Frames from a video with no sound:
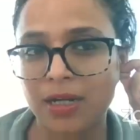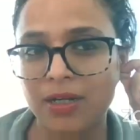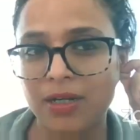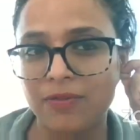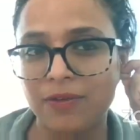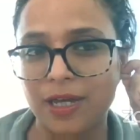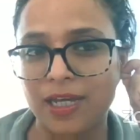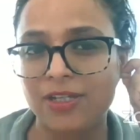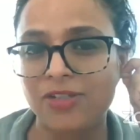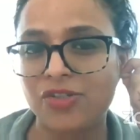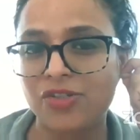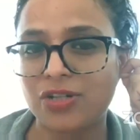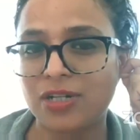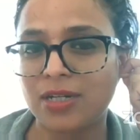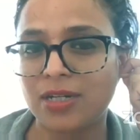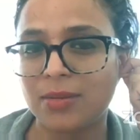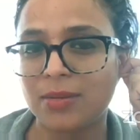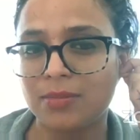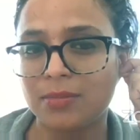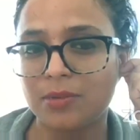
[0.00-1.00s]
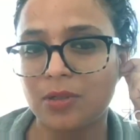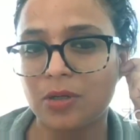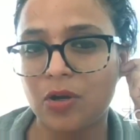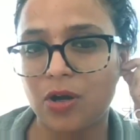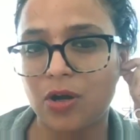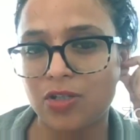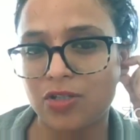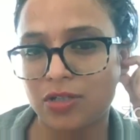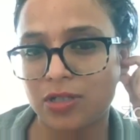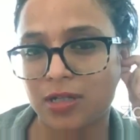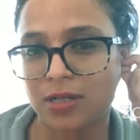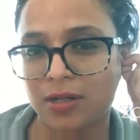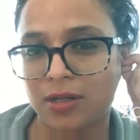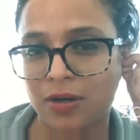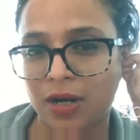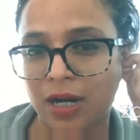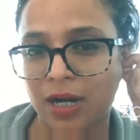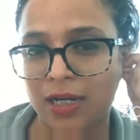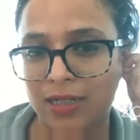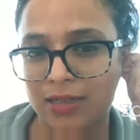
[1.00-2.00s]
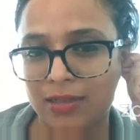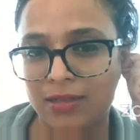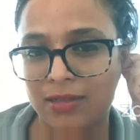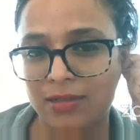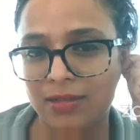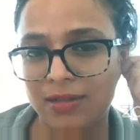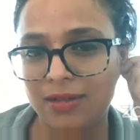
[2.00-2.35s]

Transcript: kind of extreme logical right.